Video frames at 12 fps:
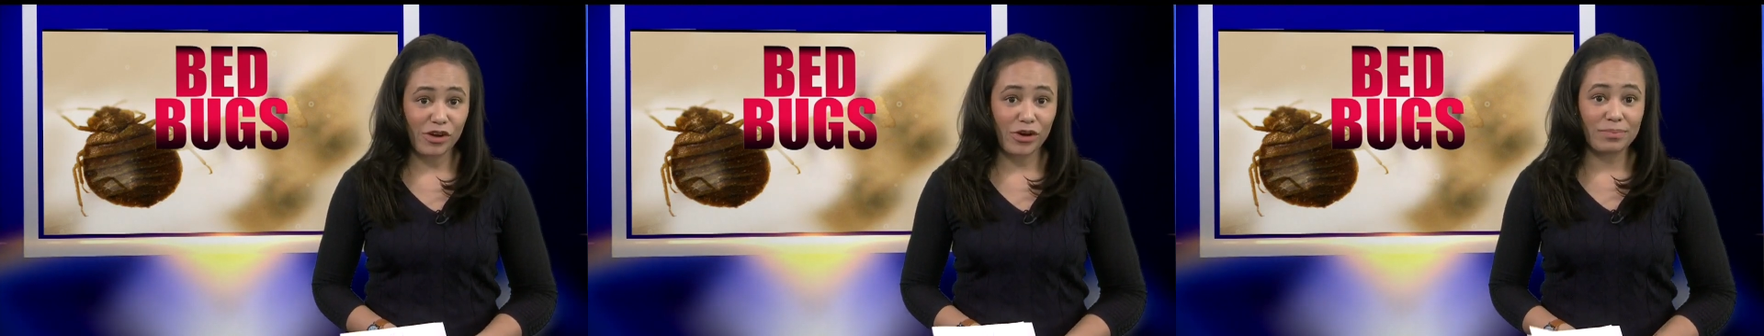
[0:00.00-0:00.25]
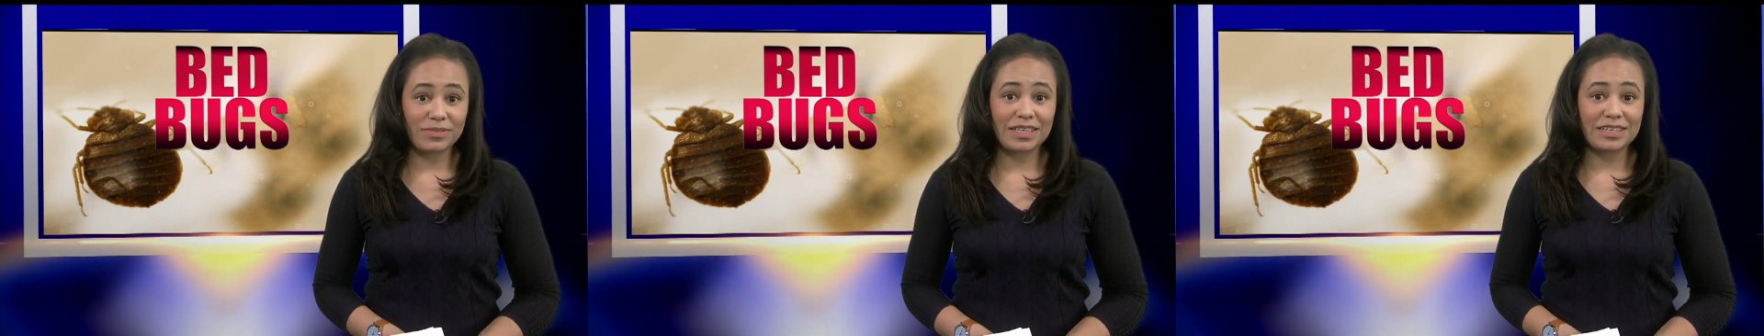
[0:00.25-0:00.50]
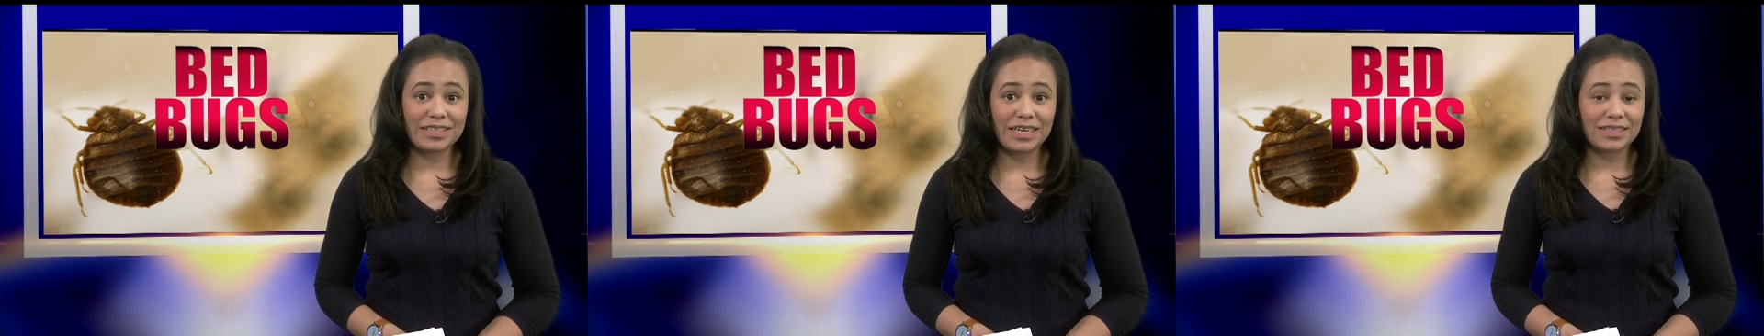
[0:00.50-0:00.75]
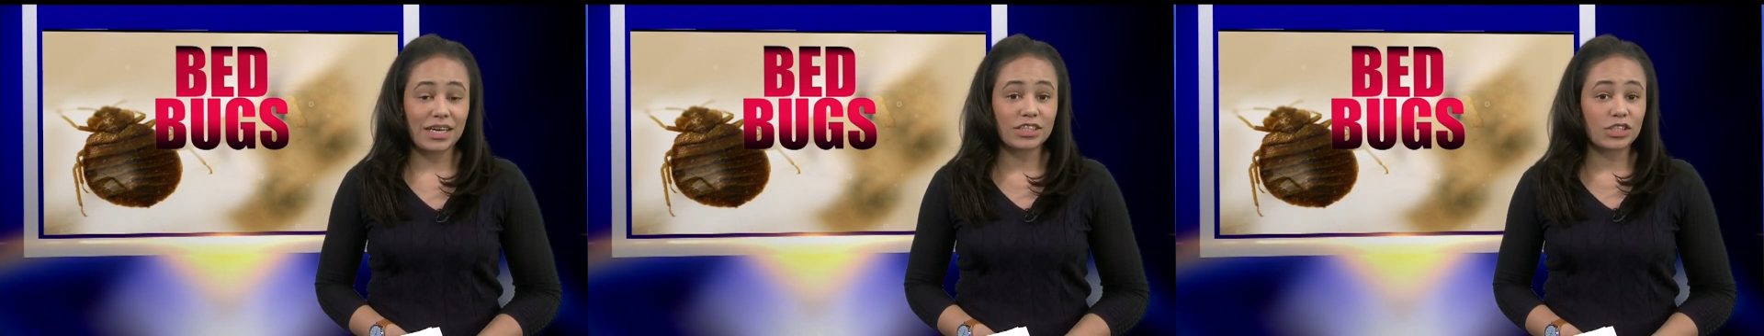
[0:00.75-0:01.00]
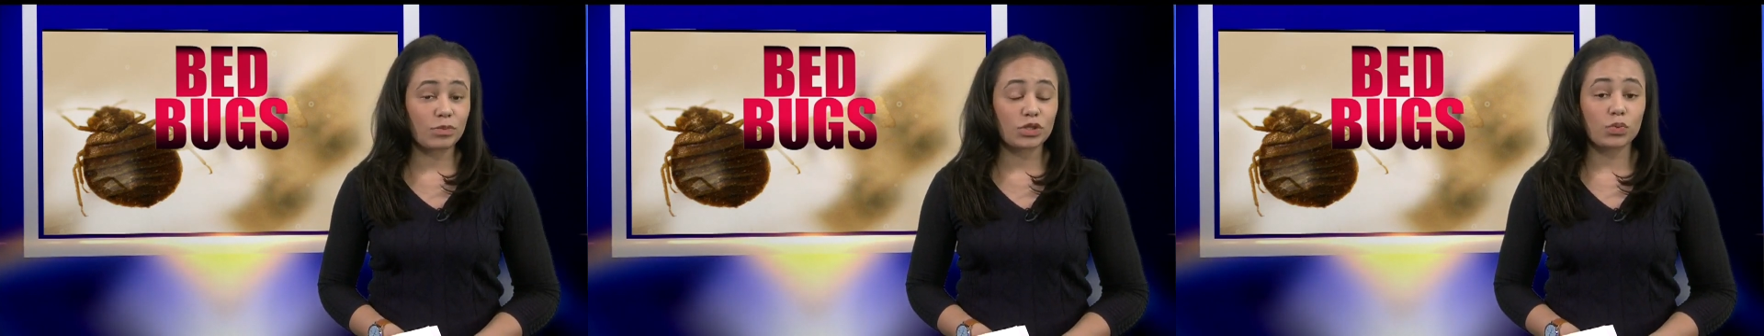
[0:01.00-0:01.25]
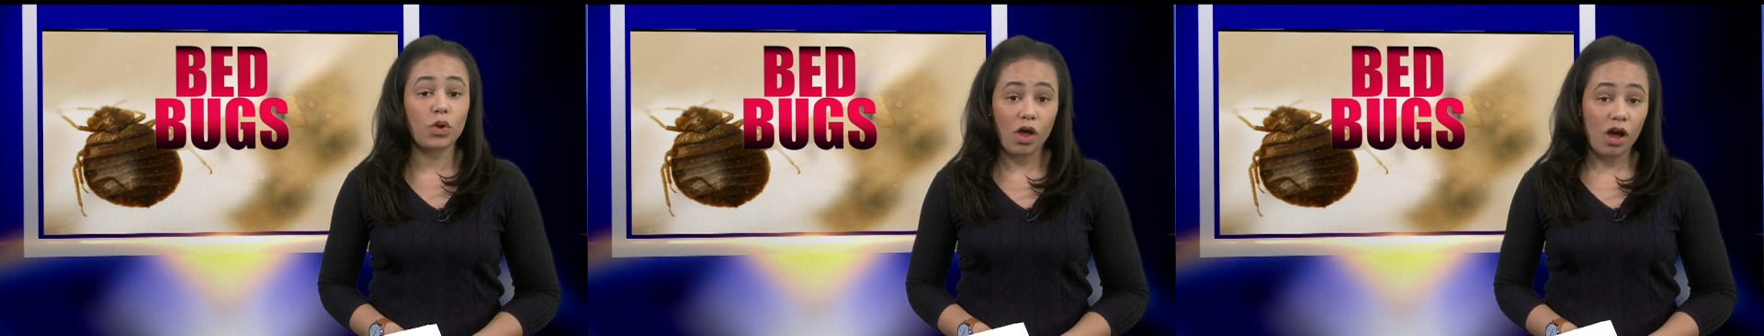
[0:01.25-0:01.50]
Gramsci says
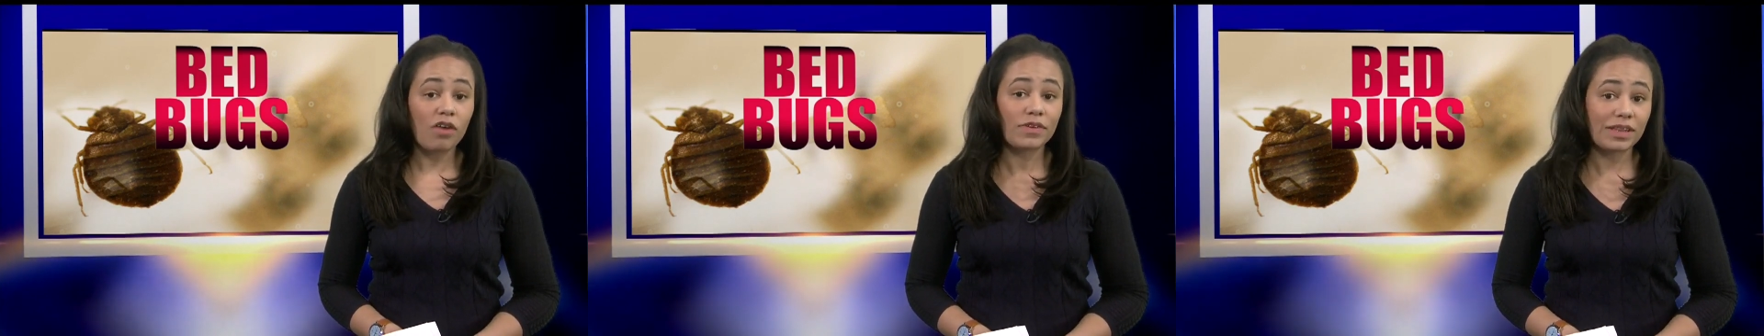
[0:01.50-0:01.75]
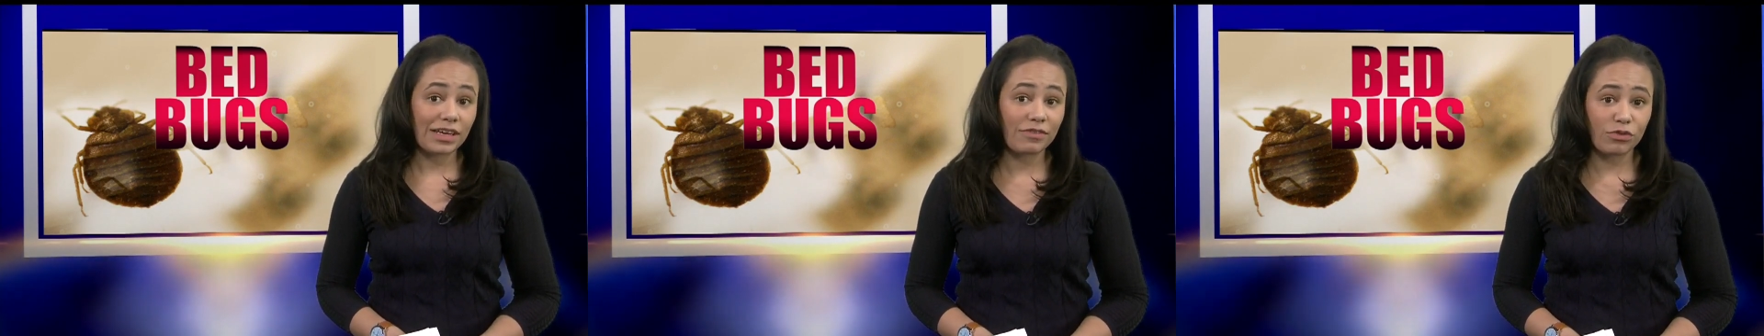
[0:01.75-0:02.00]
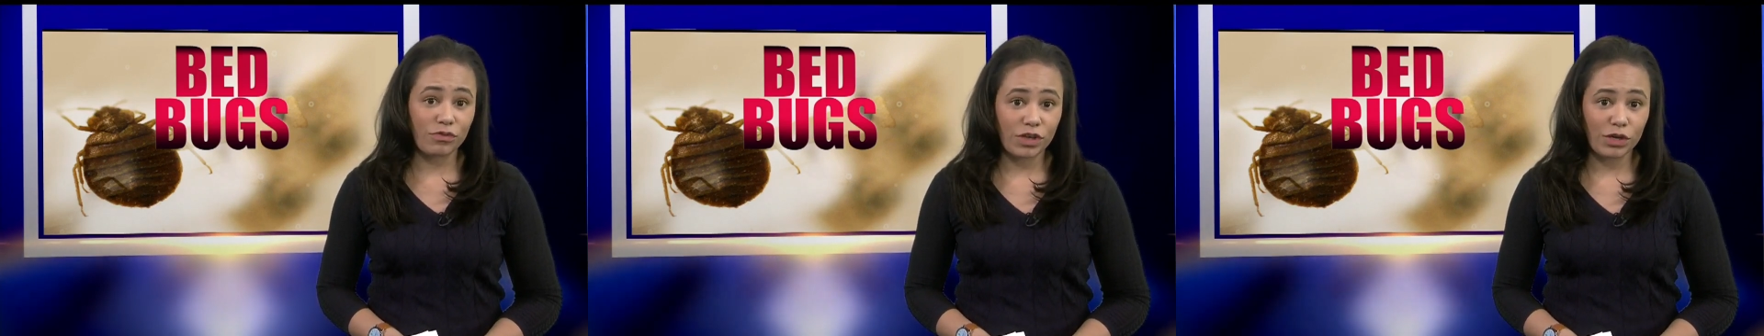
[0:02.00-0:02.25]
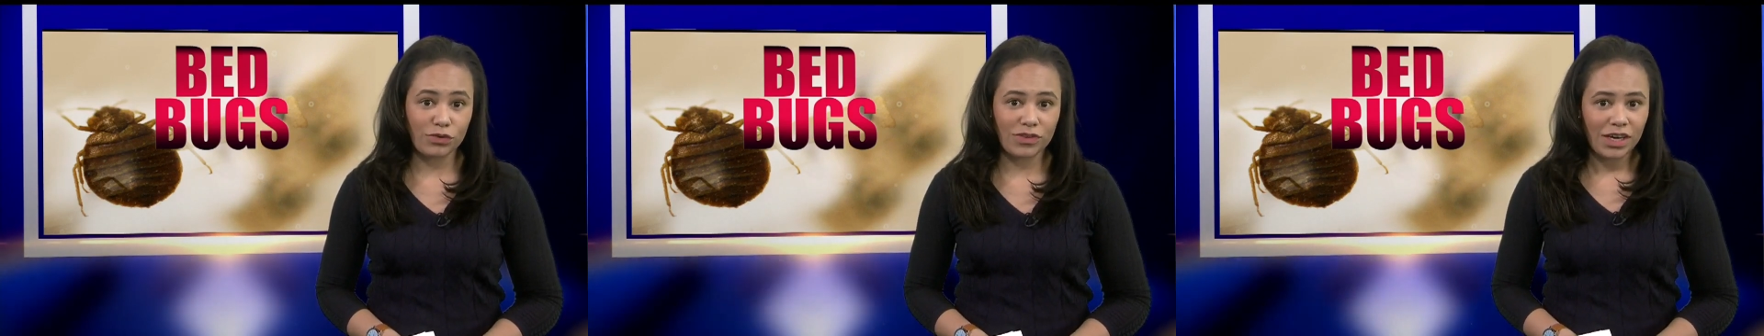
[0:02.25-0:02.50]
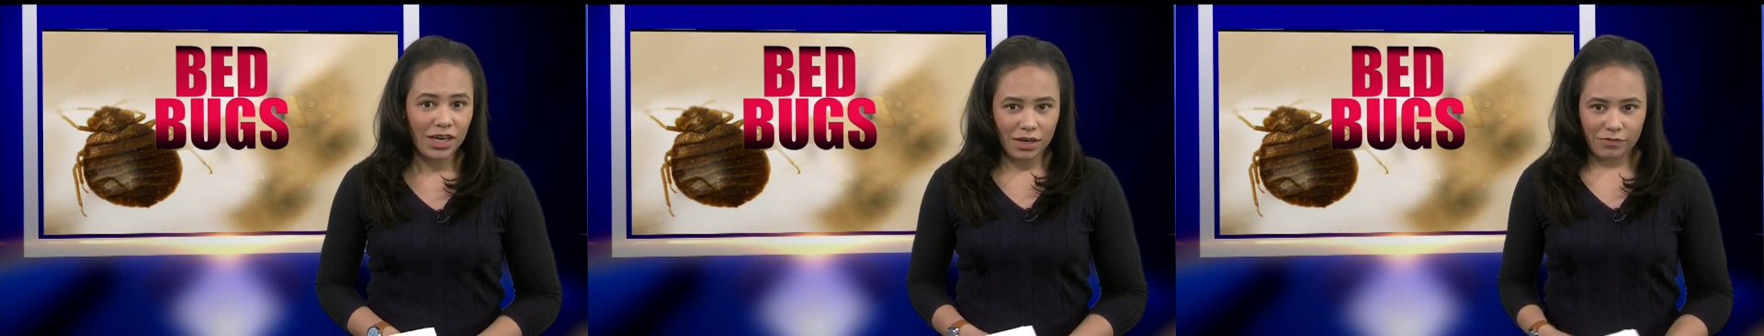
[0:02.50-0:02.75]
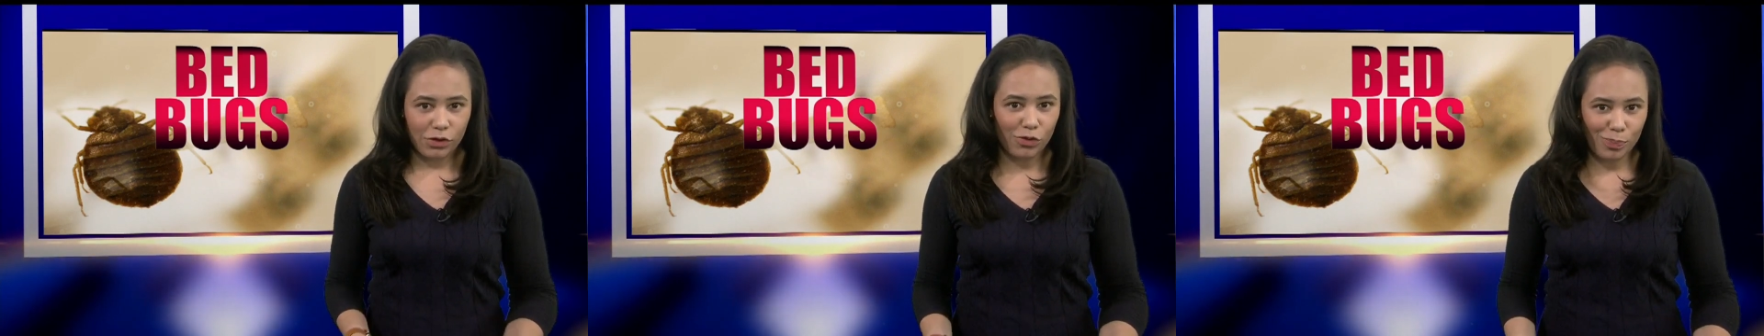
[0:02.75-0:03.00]
customers will often leave reviews if
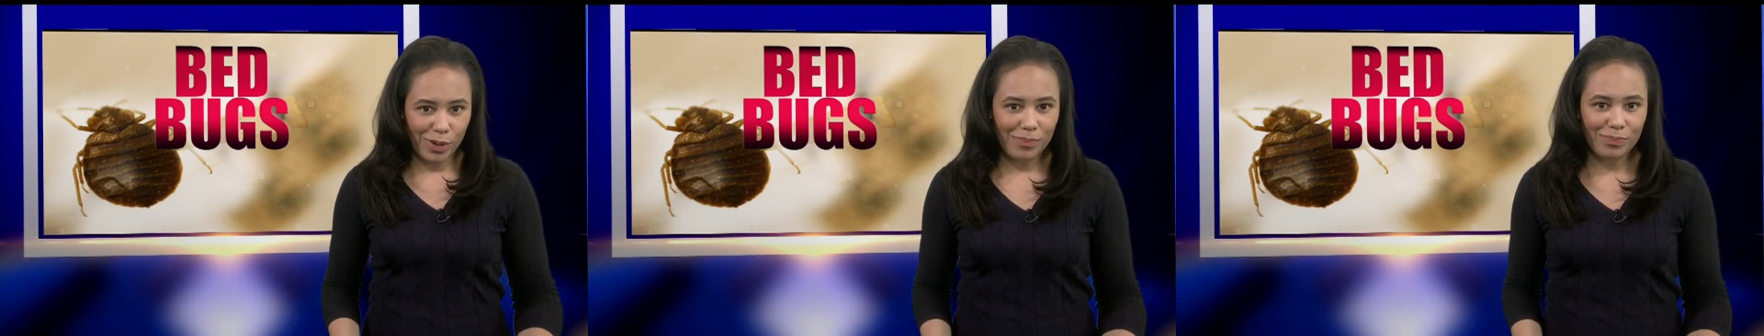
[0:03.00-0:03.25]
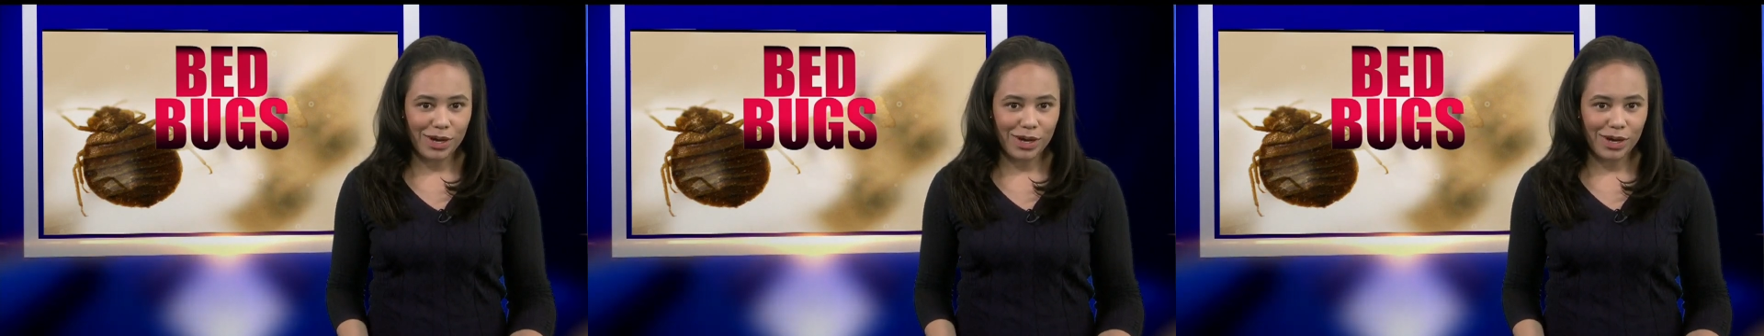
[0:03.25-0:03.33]
there are bed